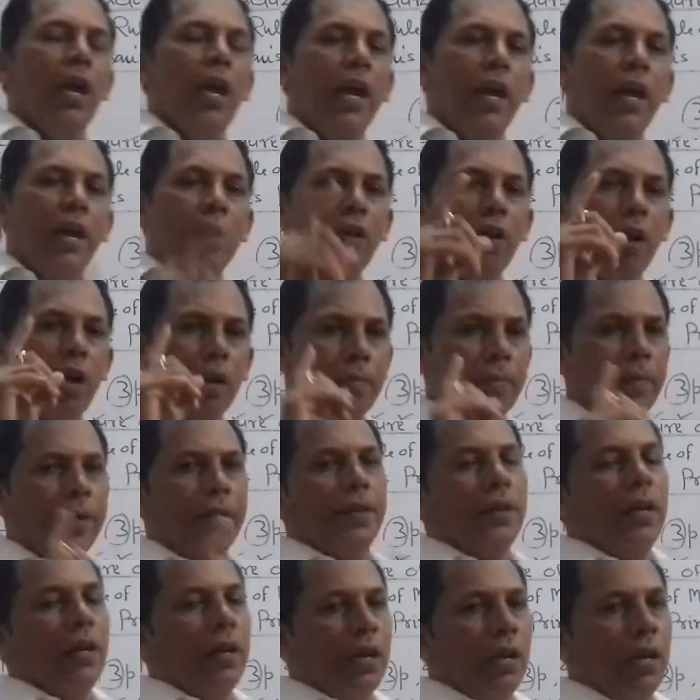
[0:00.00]
an
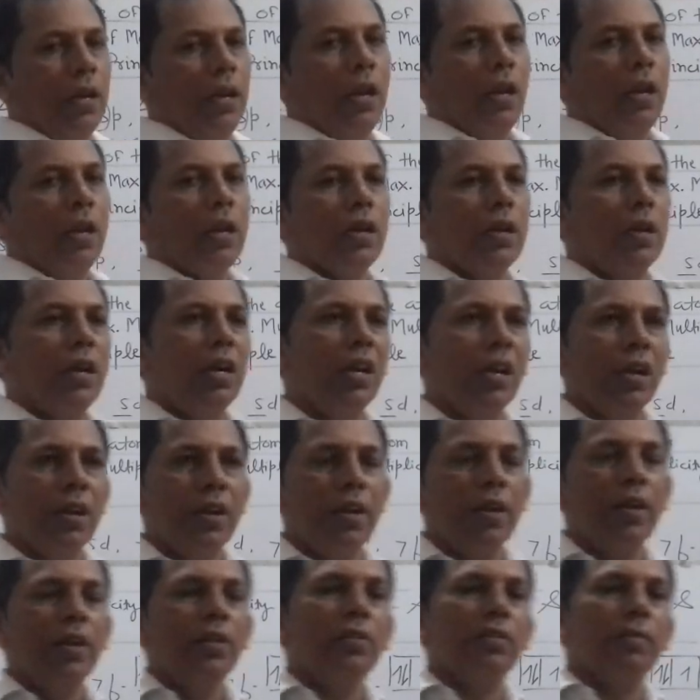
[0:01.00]
orbital
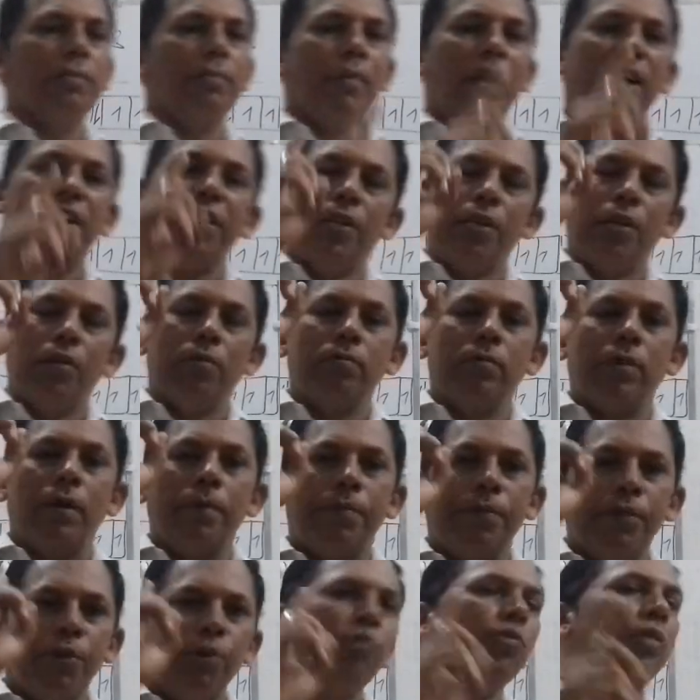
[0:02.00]
contains maximum
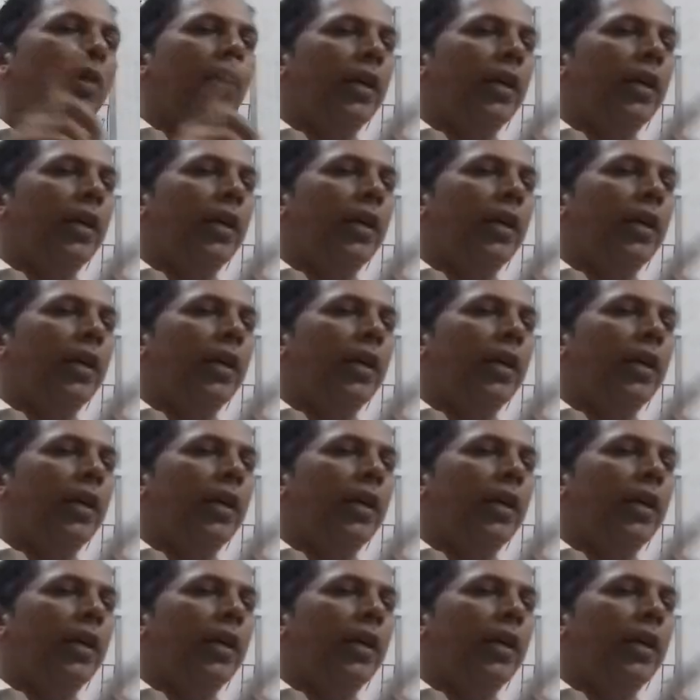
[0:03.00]
of 2